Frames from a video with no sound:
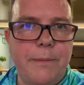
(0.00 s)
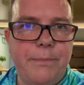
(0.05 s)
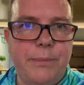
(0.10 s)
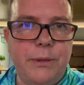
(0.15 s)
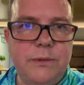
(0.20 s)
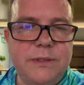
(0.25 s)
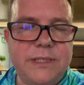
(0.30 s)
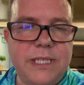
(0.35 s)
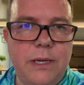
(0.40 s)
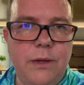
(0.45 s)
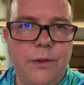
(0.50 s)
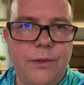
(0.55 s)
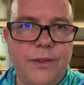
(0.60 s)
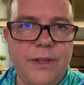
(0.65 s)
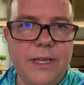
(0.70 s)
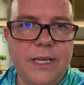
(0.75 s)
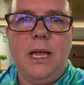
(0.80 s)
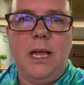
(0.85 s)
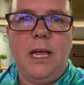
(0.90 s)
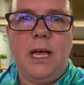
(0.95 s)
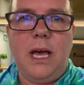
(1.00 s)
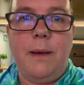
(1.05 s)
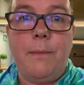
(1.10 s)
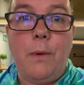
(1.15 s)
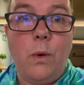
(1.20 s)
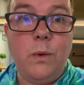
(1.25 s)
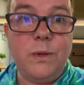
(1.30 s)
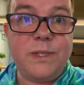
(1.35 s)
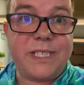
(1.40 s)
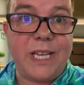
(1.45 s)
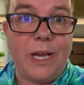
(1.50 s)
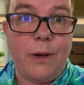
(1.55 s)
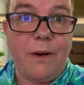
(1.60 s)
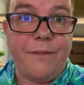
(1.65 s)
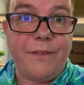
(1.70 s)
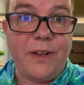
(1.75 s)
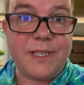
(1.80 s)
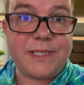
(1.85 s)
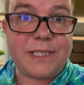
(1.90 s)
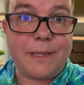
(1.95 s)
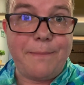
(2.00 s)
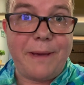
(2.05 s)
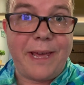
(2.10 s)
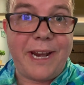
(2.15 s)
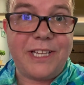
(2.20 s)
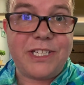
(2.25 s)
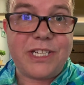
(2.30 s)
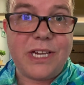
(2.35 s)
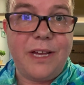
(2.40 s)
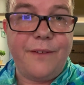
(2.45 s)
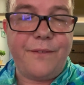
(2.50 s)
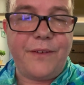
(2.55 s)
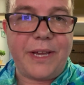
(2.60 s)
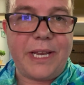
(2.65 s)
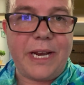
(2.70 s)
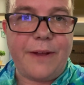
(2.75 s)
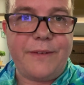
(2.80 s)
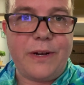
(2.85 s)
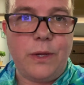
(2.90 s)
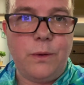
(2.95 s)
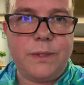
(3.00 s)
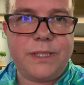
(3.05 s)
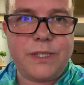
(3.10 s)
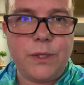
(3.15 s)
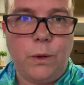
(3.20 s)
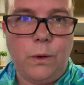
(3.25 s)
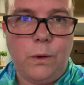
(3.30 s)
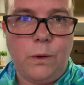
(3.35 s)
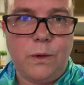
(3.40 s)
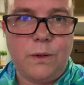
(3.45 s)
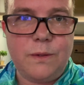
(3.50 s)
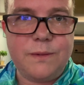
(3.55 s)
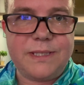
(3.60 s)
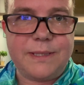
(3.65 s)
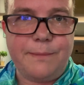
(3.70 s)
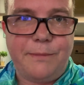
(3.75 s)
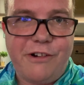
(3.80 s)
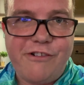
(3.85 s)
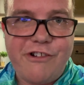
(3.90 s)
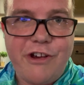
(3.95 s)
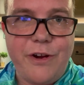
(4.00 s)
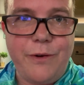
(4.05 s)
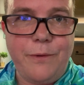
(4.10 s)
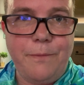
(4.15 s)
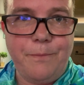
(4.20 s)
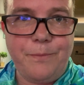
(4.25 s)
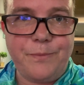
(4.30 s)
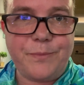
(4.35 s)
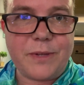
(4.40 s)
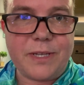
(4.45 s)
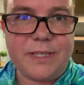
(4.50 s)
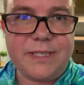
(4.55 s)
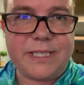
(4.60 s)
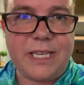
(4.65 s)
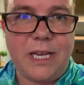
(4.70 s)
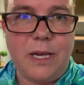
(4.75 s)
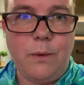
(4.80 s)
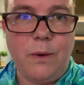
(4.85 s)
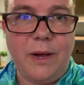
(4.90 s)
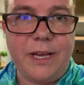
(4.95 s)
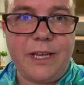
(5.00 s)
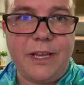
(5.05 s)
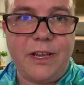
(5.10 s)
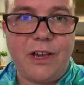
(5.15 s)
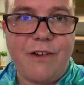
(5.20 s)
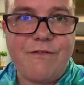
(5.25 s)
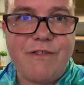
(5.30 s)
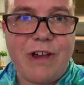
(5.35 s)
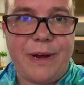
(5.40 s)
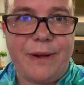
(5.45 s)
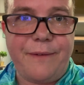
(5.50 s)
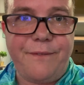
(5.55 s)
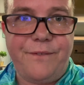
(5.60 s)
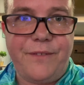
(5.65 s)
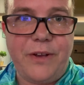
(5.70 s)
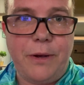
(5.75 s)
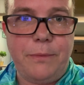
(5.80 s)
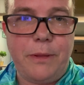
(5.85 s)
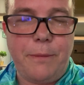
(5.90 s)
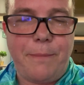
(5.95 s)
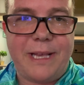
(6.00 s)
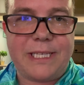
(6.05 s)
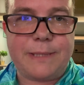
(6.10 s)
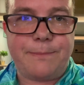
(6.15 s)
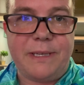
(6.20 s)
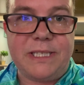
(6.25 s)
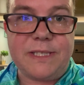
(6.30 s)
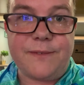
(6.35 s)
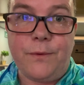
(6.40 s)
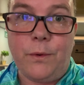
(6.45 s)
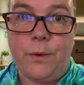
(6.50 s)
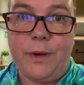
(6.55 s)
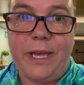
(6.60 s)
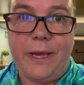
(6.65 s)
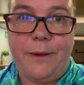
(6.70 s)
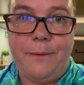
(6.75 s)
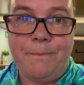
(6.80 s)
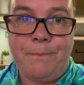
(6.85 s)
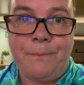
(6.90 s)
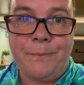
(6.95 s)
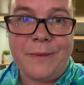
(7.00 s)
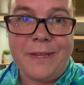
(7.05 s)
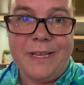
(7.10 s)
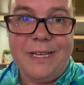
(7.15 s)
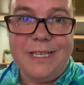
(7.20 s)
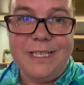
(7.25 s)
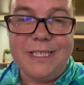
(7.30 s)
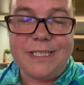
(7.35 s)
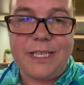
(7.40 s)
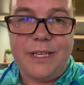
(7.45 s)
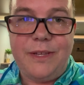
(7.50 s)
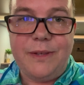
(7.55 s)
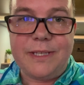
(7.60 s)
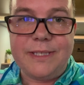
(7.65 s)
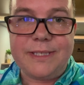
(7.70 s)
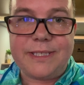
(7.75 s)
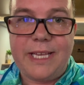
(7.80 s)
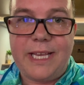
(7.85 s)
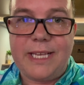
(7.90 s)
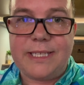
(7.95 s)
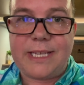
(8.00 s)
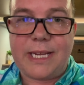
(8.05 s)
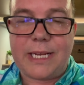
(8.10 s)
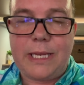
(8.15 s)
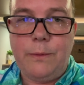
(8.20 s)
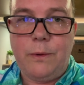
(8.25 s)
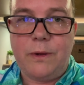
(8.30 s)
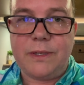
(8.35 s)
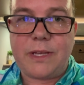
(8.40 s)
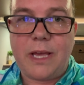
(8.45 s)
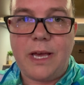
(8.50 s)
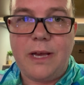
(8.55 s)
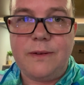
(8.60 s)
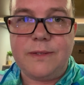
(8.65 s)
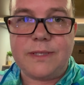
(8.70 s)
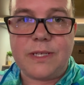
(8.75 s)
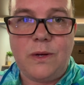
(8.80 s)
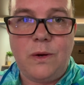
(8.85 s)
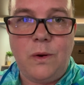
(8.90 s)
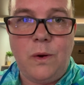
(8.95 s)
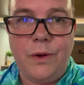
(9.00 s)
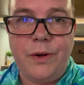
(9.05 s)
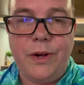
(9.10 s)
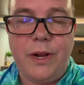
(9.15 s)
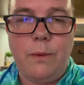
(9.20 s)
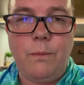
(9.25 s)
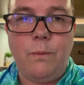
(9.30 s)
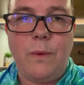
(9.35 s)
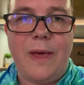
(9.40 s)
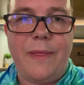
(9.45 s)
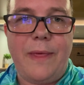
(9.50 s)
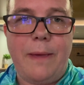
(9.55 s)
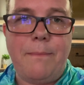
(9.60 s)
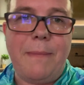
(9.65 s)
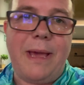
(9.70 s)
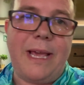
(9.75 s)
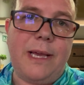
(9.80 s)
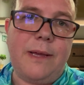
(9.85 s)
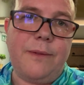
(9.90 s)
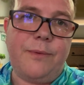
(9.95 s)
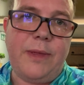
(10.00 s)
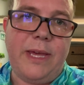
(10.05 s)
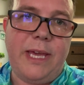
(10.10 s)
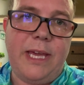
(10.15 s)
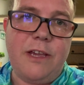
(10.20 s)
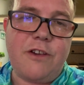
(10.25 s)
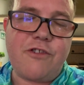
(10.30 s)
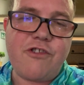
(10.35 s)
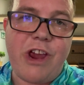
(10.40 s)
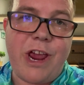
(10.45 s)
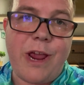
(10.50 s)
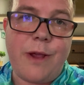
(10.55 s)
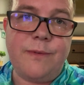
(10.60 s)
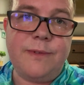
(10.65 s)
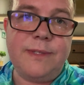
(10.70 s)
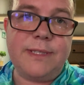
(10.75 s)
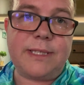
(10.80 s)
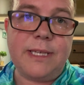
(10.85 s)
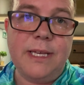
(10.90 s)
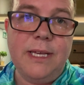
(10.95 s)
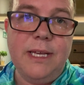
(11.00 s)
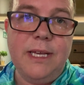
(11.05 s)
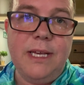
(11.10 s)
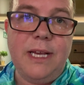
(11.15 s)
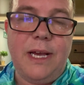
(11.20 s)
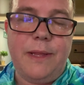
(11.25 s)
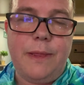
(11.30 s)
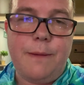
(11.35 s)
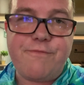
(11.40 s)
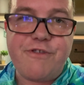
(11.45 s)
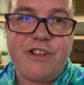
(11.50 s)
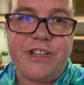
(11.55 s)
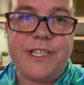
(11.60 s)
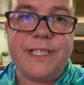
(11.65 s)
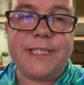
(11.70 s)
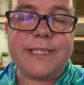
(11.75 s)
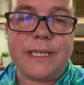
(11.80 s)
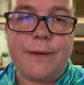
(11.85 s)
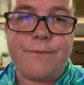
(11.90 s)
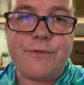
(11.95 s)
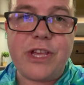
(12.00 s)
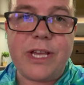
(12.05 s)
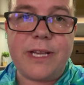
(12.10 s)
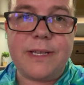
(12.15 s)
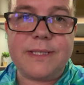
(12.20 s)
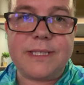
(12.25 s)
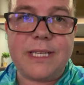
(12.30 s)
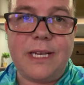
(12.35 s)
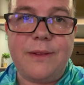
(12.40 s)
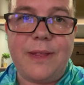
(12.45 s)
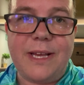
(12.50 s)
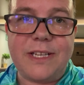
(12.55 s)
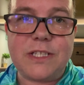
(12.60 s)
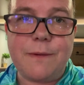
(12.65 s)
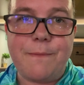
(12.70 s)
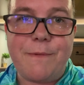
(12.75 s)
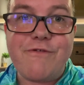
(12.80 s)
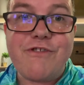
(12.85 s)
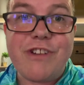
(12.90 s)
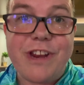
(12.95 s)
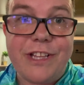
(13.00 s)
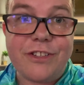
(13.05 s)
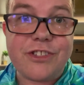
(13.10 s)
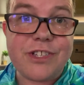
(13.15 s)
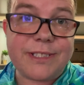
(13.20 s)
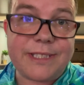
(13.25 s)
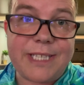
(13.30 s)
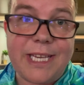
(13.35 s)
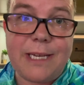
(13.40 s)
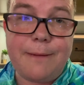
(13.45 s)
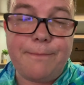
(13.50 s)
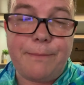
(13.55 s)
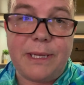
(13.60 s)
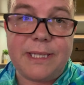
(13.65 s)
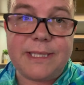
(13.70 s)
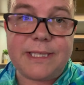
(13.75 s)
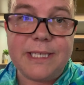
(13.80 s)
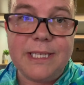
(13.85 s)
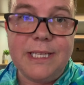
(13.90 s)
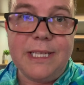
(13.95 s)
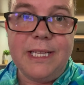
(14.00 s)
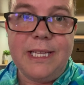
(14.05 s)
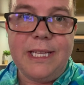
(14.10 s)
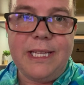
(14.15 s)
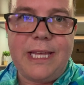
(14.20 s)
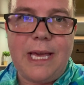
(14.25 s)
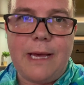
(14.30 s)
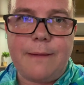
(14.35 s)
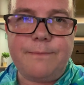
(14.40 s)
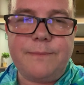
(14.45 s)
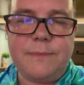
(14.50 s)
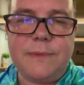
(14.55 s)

pull tooth. Also, I've asked the manager if I can have a little tour tomorrow so I can go around and film the best bits for you, so you can see exactly what goes on and where they make the crowns and the bridges and everything. So that should be really interesting. But yeah,